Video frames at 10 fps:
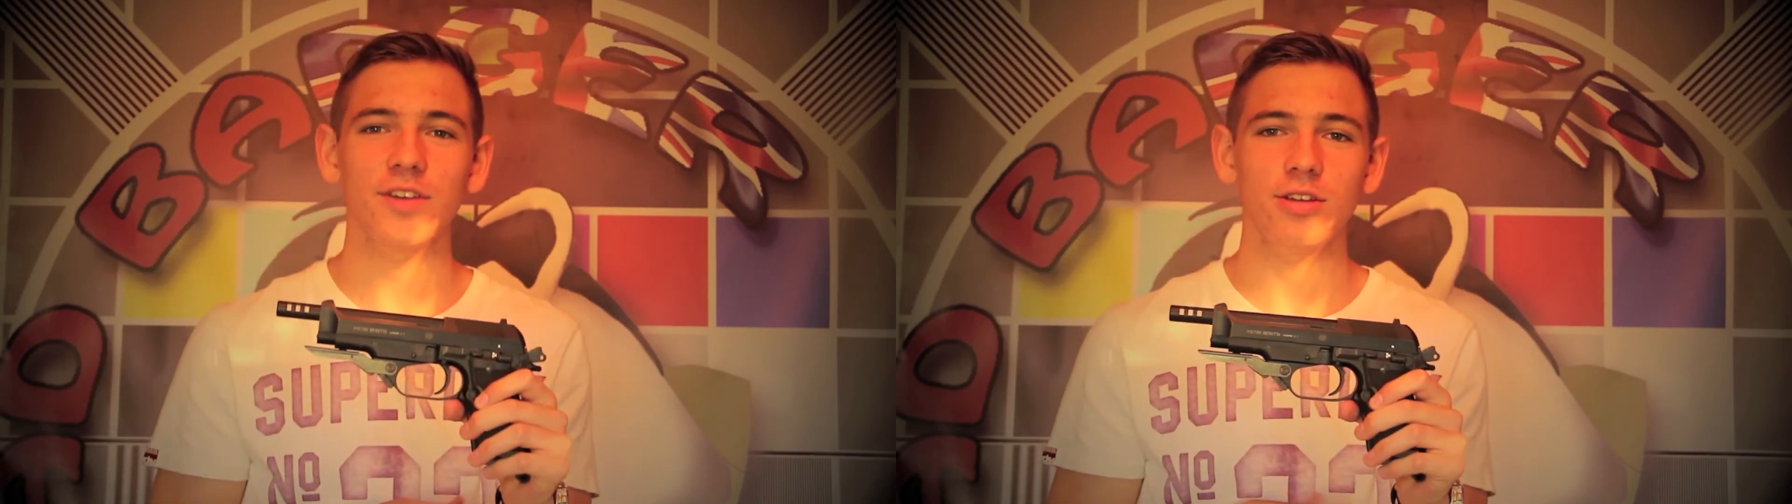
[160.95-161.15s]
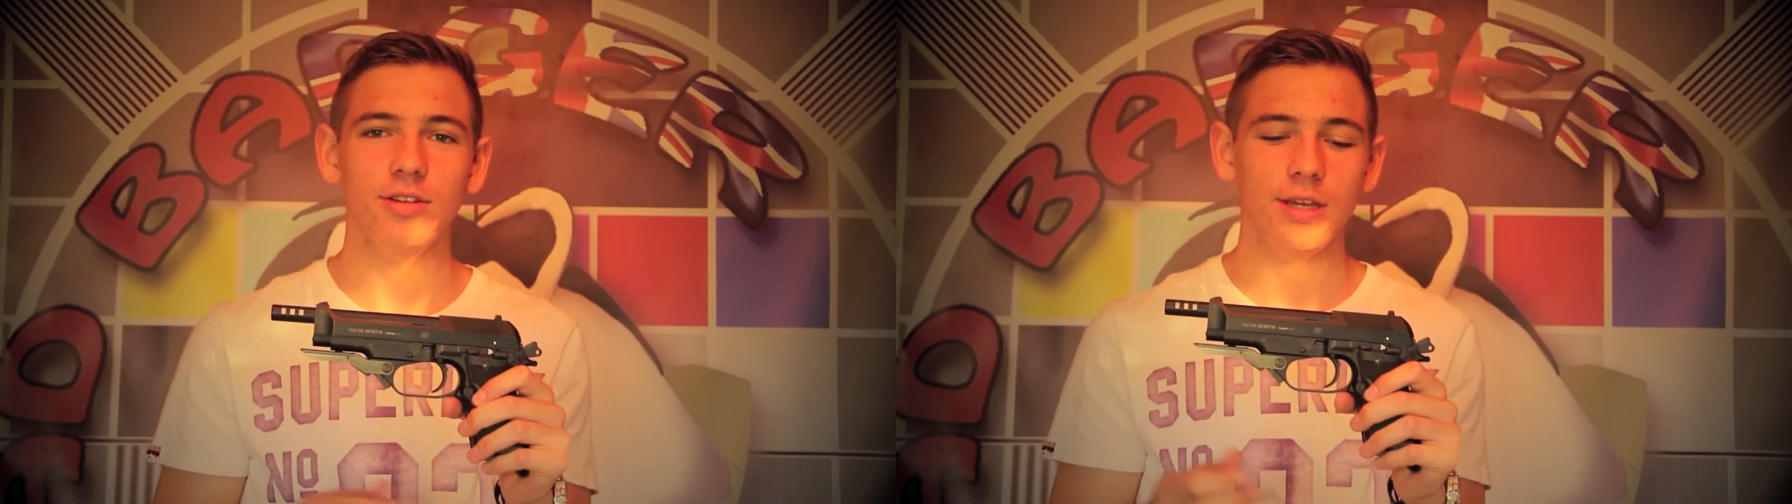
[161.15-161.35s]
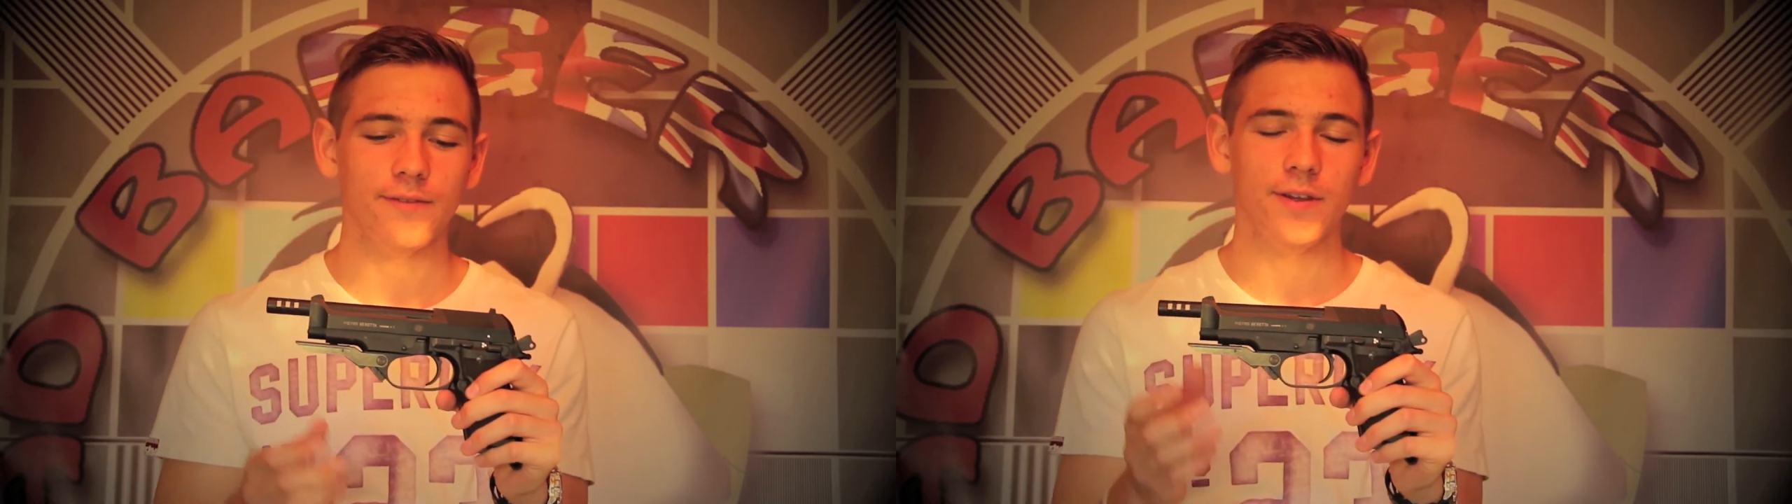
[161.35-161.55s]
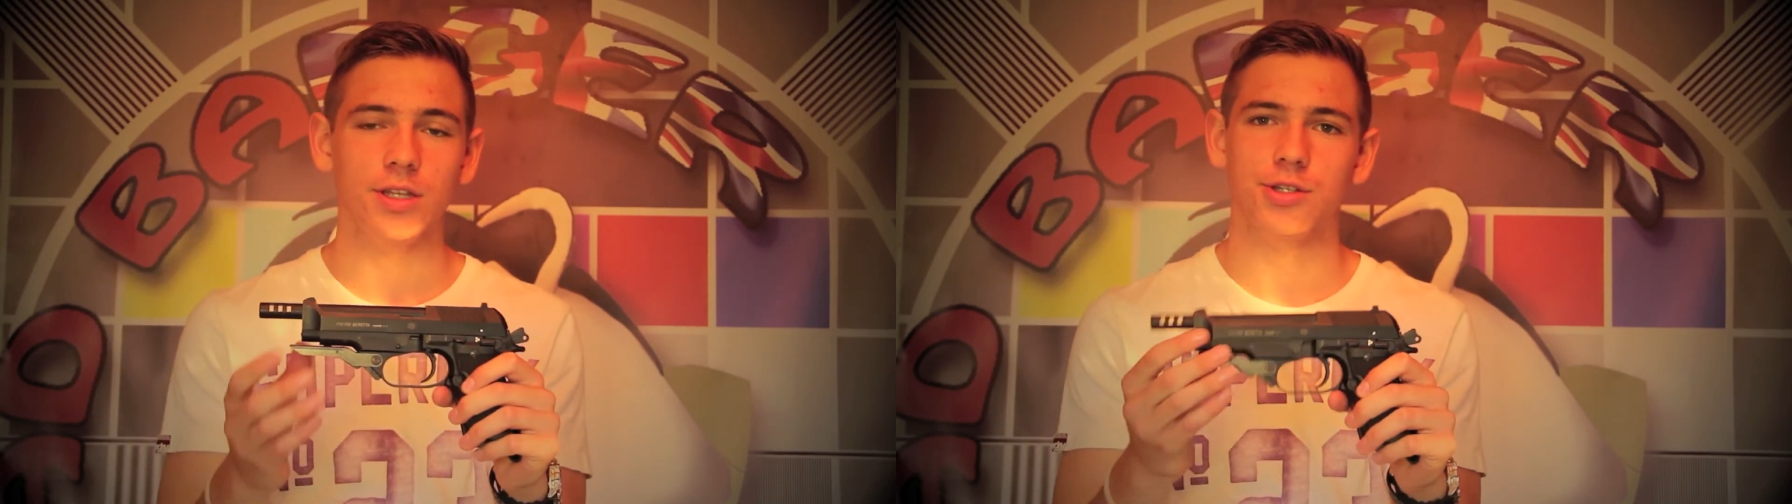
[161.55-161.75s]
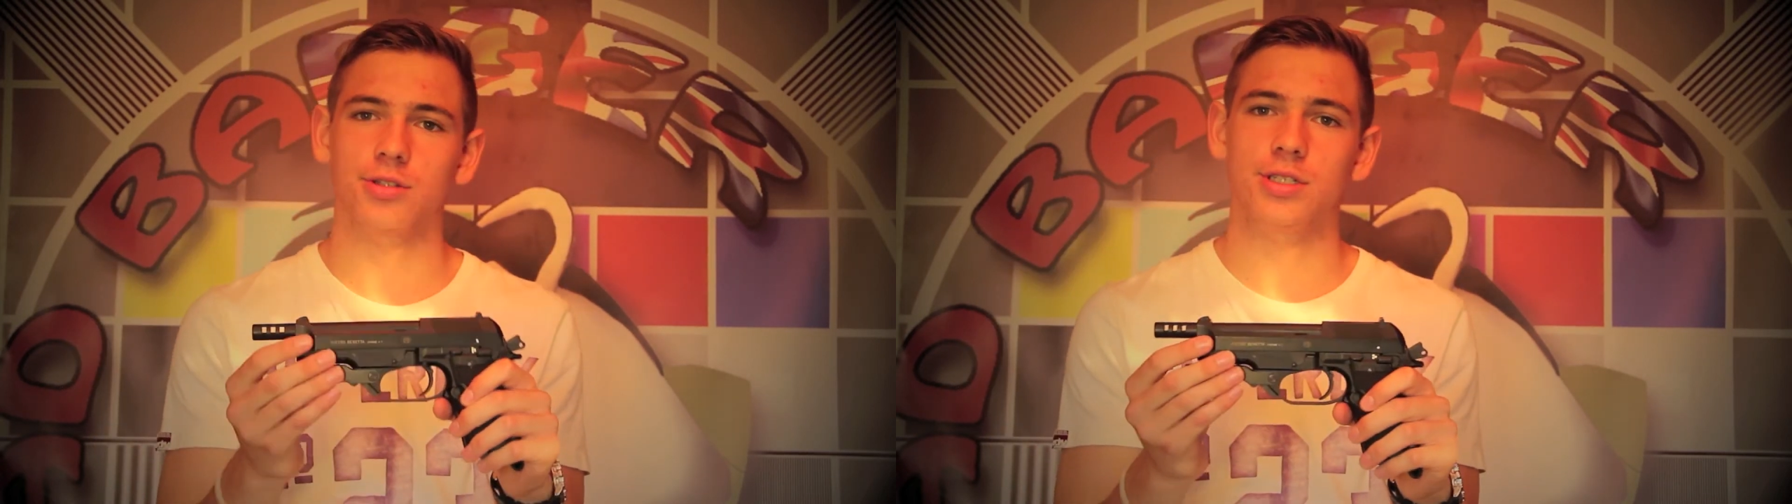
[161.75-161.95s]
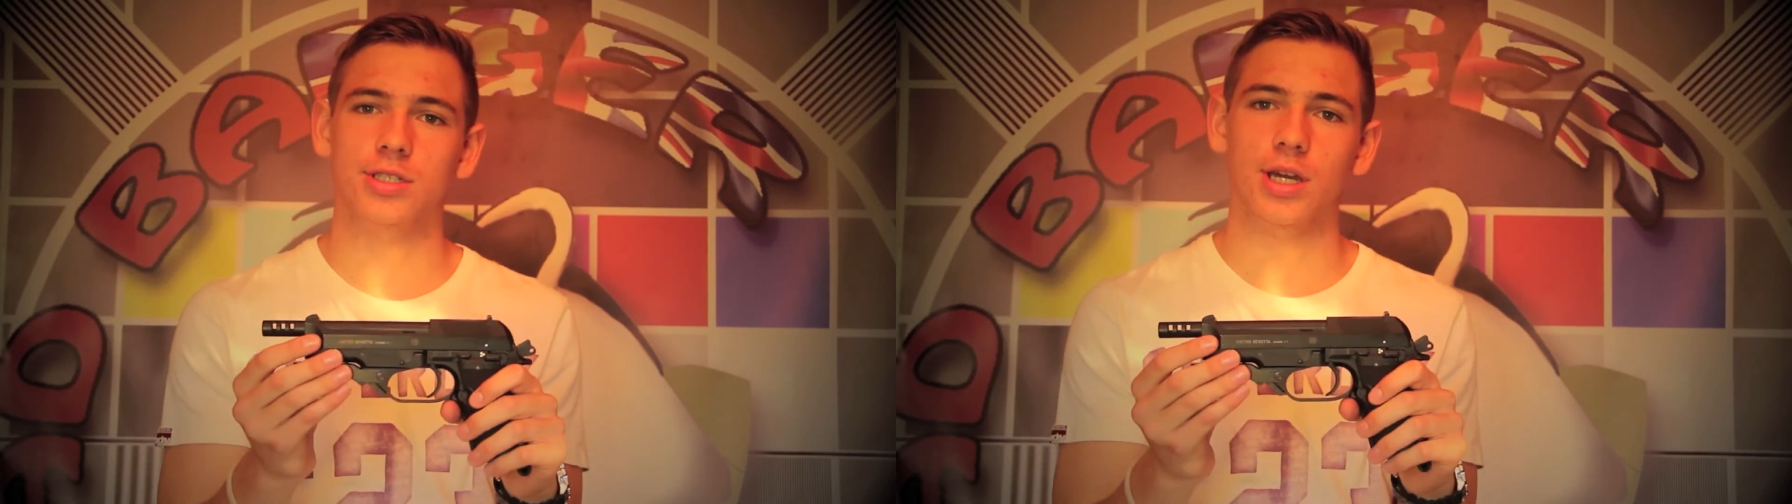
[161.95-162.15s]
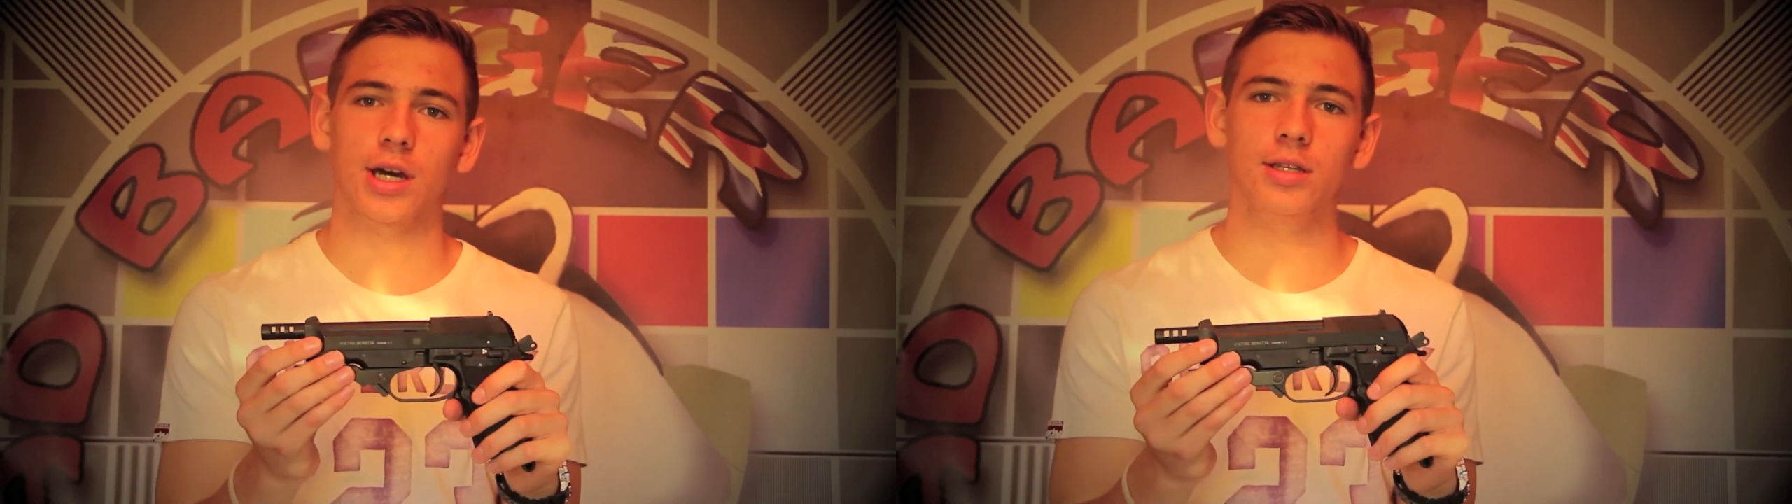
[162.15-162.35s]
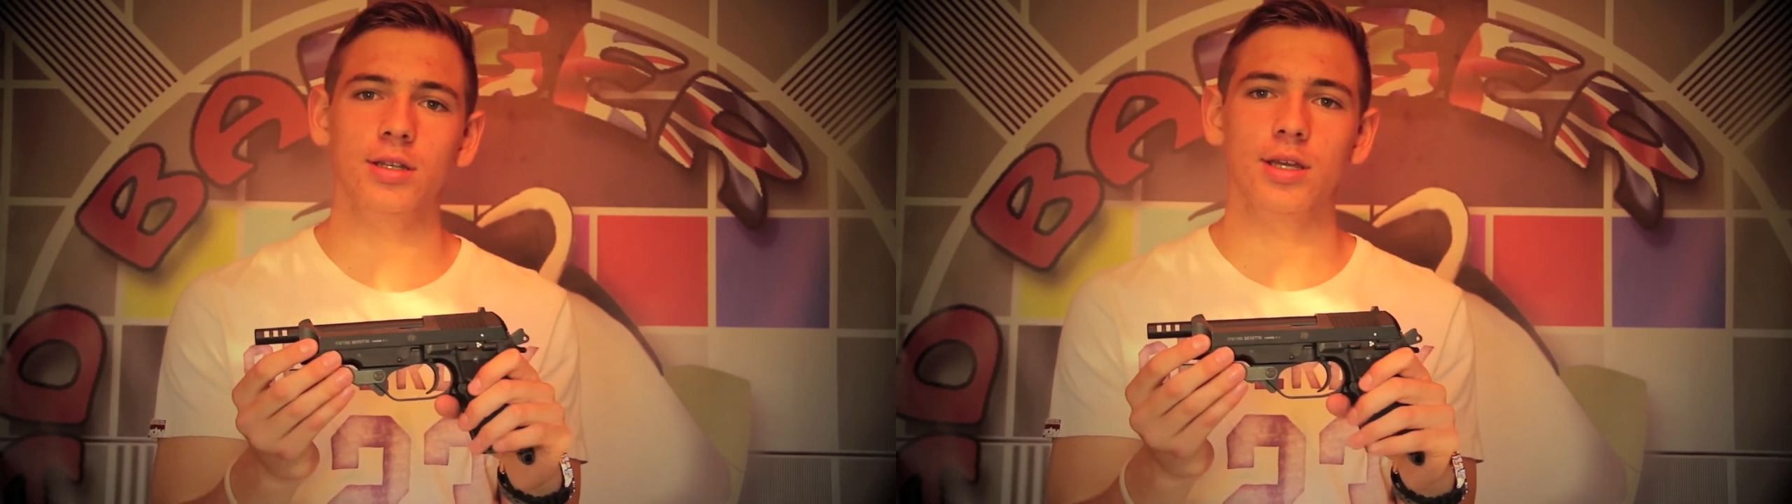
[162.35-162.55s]
unique feature on this
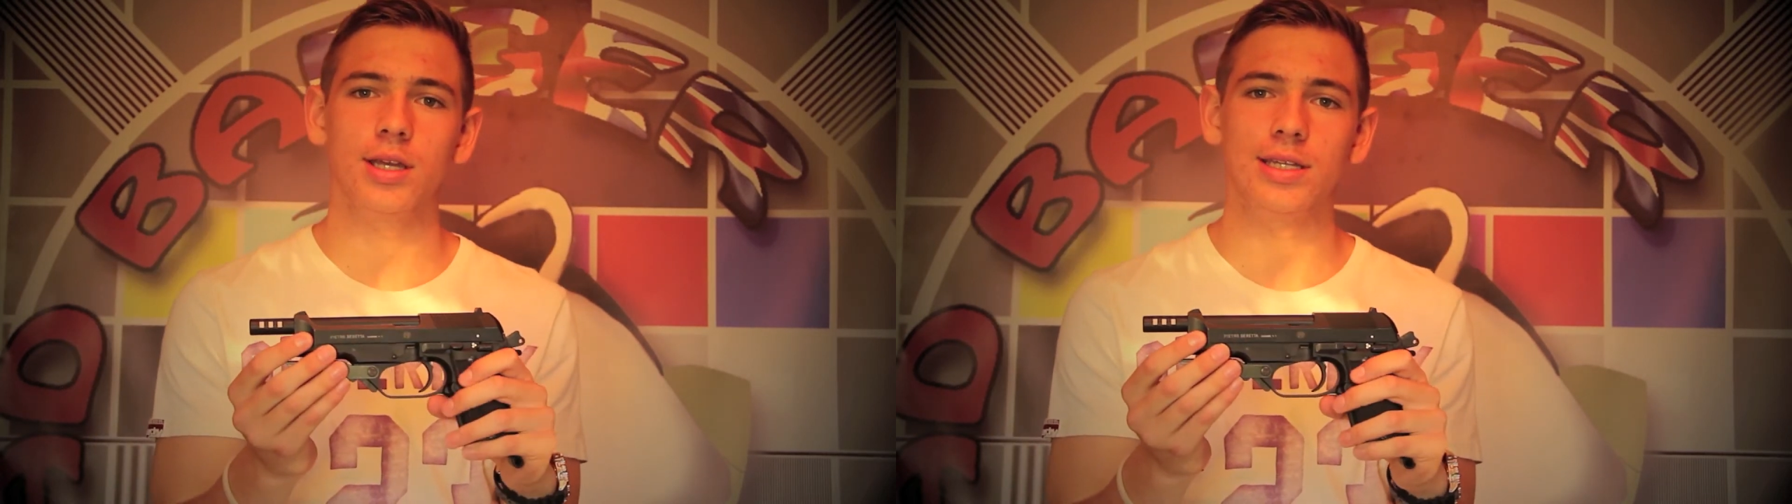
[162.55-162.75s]
gun